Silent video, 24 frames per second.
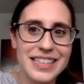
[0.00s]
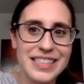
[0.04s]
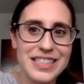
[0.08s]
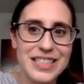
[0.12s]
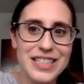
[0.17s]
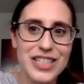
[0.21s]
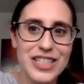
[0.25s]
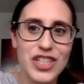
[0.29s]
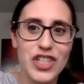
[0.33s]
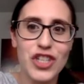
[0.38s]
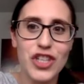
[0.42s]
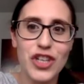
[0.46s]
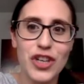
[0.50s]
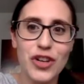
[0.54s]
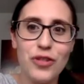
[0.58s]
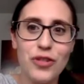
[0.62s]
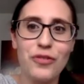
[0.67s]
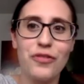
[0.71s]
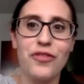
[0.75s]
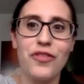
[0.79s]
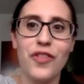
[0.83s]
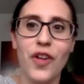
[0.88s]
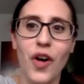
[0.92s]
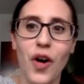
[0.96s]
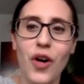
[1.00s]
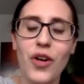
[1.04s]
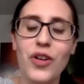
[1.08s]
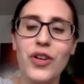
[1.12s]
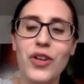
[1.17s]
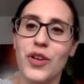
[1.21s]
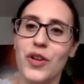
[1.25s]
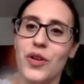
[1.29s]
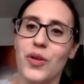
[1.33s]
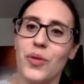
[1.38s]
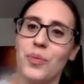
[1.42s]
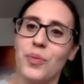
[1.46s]
the sheer
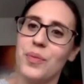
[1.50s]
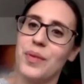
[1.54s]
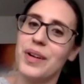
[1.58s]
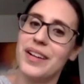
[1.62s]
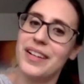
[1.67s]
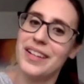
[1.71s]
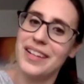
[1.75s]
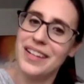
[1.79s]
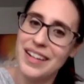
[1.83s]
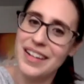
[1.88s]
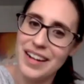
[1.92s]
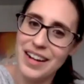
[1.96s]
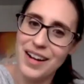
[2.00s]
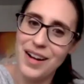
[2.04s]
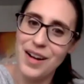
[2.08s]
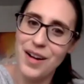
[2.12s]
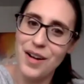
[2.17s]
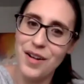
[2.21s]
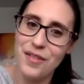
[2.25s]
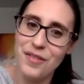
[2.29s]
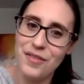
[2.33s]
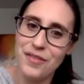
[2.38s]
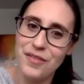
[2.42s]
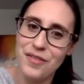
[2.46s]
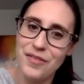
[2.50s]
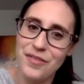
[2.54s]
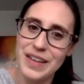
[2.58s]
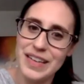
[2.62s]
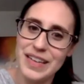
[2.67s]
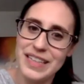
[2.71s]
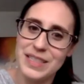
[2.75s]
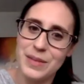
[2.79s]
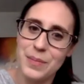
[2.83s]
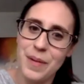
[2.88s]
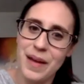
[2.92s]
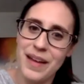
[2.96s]
volume of
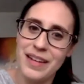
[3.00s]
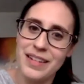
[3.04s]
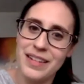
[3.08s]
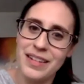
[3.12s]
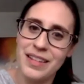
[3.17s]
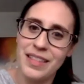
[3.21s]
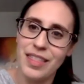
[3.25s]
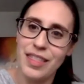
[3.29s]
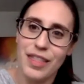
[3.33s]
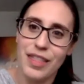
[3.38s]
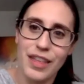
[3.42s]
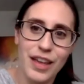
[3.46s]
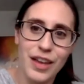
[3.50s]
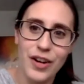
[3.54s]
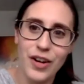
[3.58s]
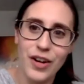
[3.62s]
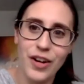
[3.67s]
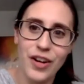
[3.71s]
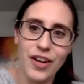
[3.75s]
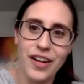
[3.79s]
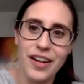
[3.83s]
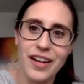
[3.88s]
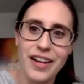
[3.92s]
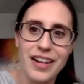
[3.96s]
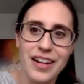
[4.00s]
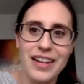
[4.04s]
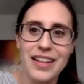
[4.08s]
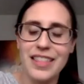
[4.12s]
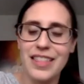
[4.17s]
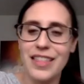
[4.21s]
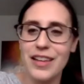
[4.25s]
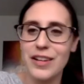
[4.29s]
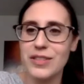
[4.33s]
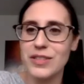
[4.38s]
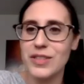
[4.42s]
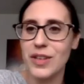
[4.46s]
independent theatre.
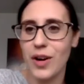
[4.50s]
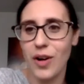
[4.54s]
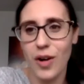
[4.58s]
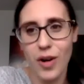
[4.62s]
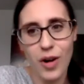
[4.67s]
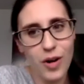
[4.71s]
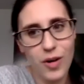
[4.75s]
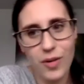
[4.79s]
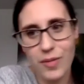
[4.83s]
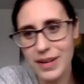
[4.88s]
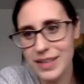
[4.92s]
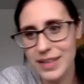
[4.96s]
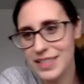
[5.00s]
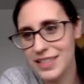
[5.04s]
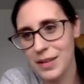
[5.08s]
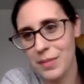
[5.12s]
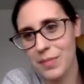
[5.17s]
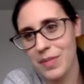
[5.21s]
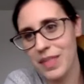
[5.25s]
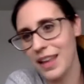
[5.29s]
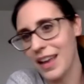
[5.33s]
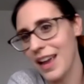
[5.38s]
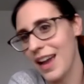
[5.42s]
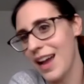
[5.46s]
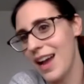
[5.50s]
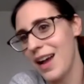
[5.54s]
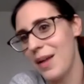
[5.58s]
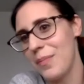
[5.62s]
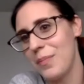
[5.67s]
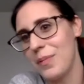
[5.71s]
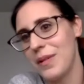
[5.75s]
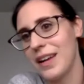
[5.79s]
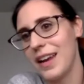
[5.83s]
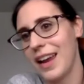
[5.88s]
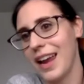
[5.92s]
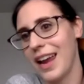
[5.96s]
There's always something
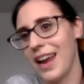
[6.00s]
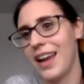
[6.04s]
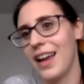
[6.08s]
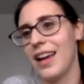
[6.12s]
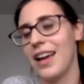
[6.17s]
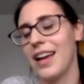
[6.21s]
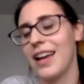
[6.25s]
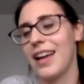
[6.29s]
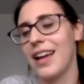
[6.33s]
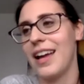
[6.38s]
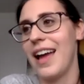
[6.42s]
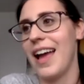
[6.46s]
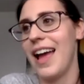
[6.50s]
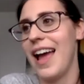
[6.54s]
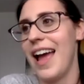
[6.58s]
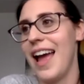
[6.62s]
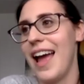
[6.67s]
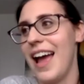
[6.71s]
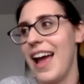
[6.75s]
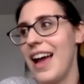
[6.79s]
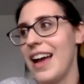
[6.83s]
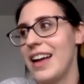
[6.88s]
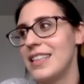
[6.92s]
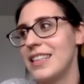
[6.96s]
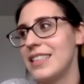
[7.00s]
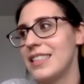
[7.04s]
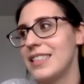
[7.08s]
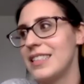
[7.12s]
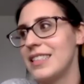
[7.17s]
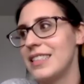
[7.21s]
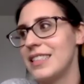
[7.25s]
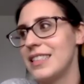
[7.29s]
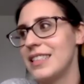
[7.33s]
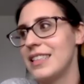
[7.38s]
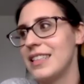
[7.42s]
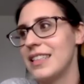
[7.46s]
happening, and
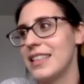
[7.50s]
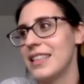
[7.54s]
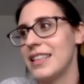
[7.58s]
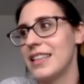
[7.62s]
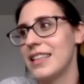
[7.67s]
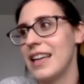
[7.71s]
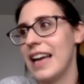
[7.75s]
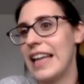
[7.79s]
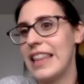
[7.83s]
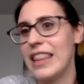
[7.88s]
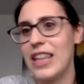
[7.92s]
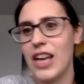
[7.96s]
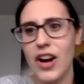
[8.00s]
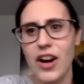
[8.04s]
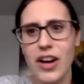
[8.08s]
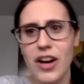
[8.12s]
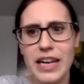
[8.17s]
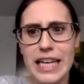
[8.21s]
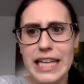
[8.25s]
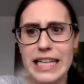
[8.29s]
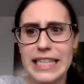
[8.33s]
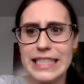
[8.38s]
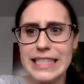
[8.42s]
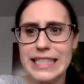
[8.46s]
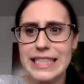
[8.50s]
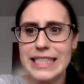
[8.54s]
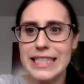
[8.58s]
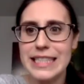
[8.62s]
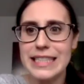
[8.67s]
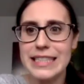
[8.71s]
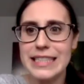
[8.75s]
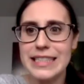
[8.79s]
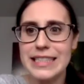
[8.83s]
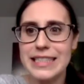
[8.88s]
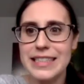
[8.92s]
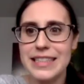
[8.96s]
the
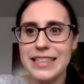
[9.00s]
audiences.